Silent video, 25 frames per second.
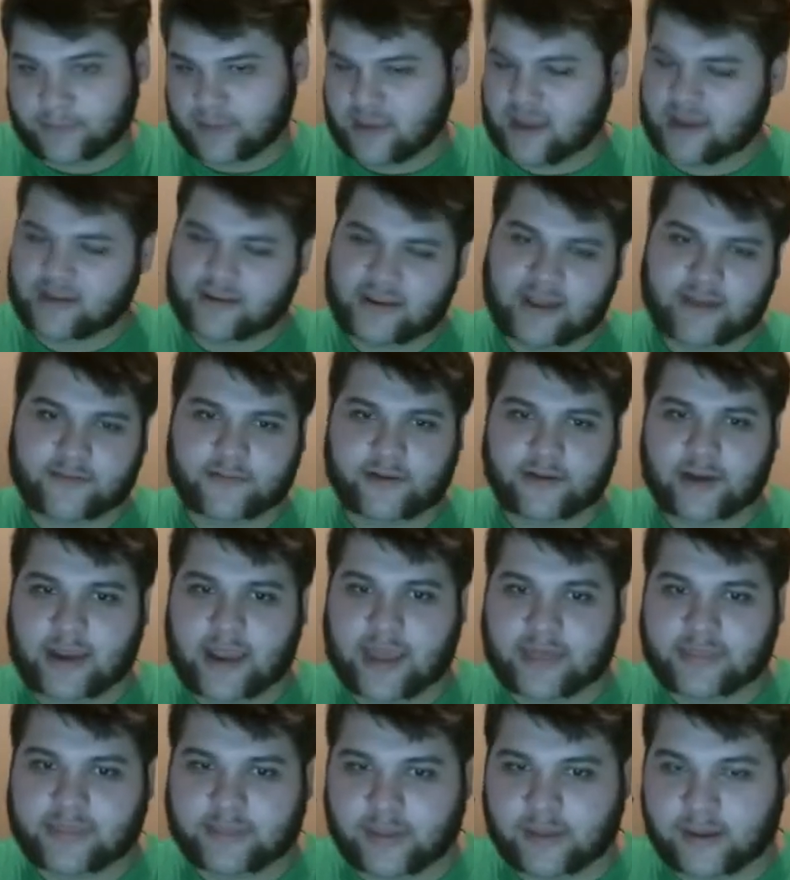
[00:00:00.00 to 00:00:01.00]
Not a very
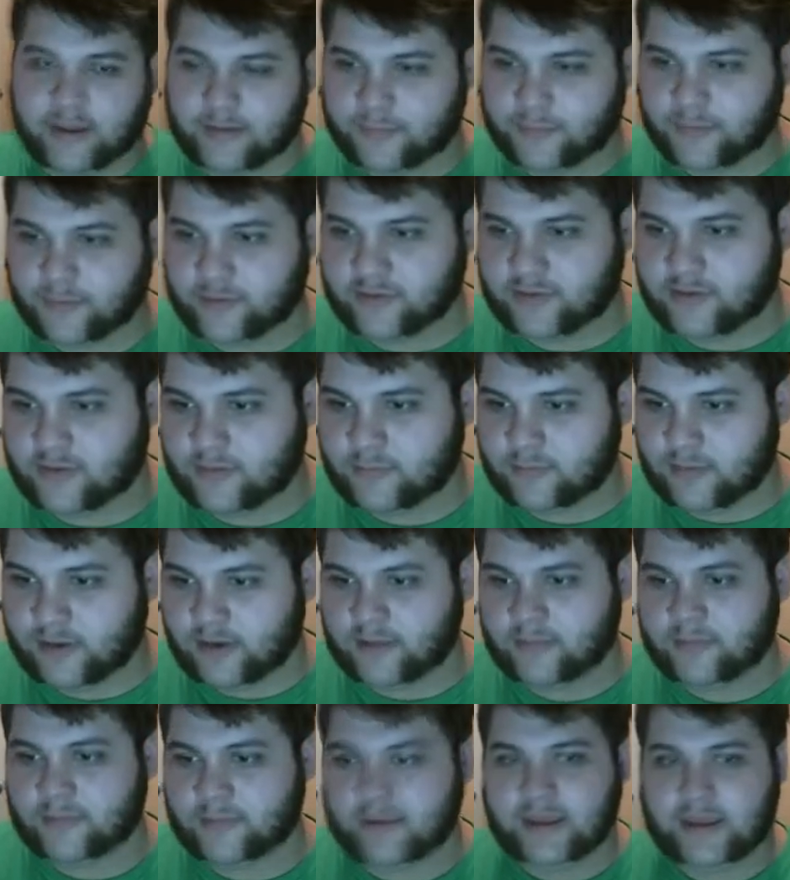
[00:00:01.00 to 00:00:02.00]
athletic person,
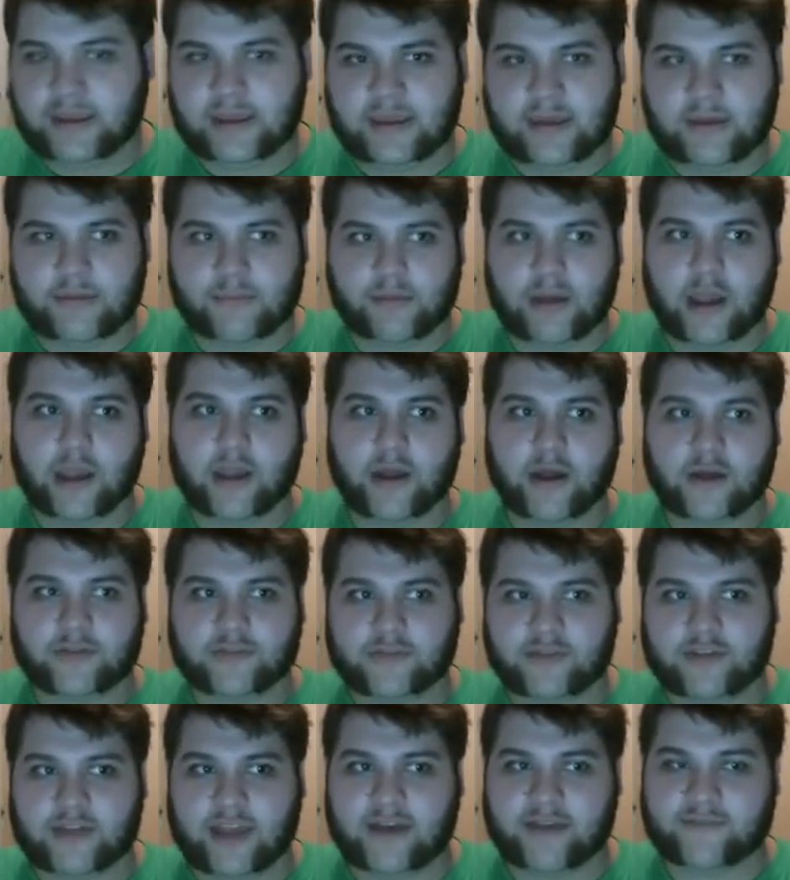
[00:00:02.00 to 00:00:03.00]
but probably
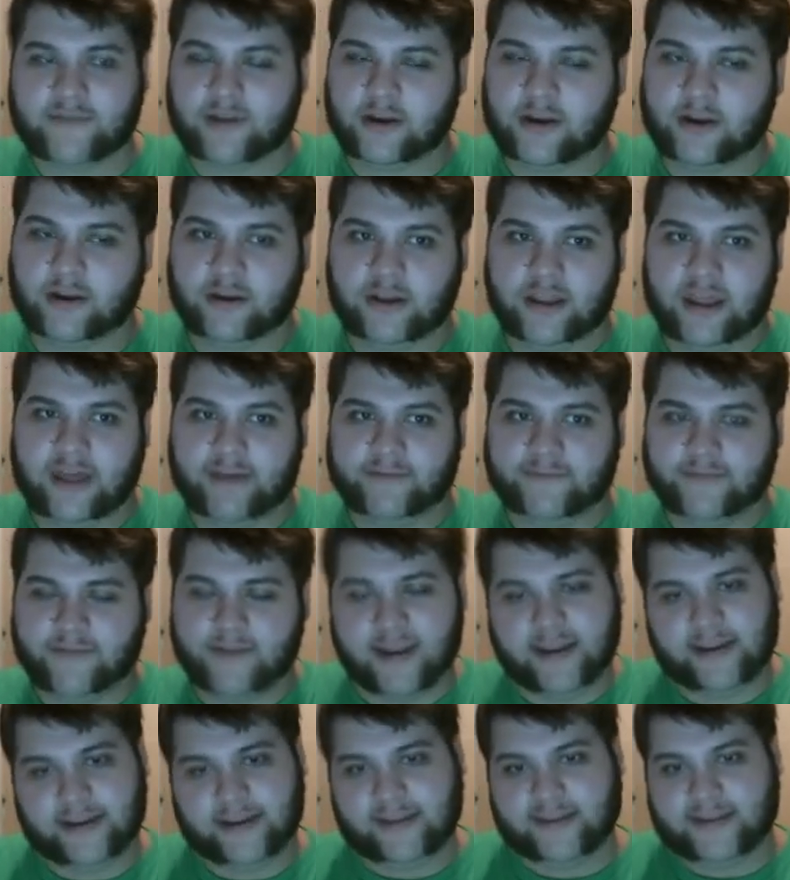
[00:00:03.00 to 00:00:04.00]
also not very good at
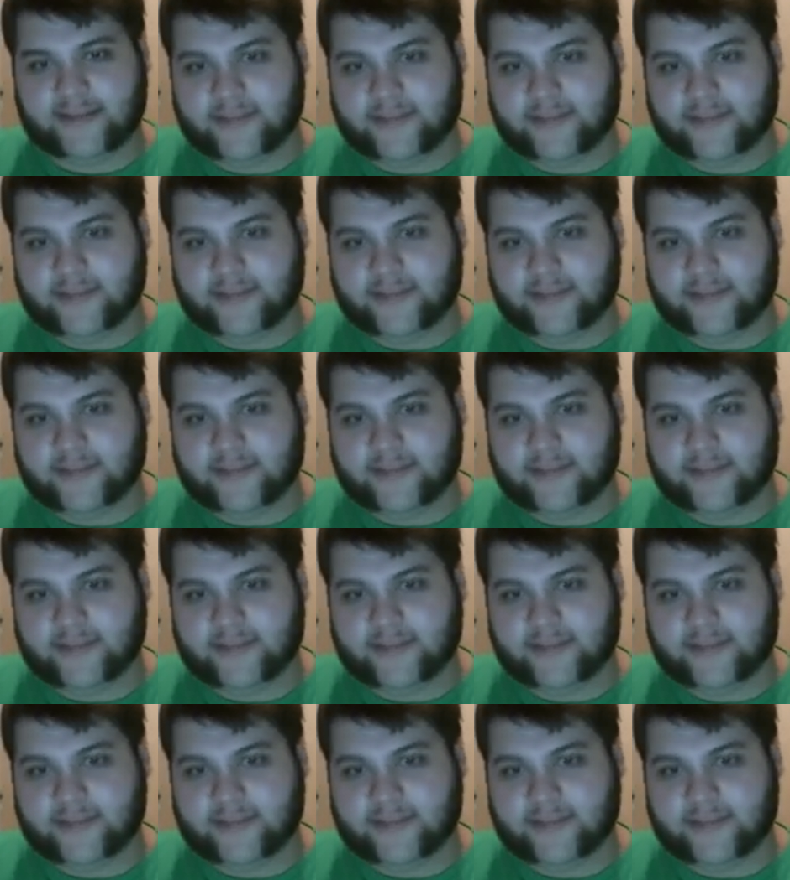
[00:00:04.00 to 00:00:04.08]
fighting.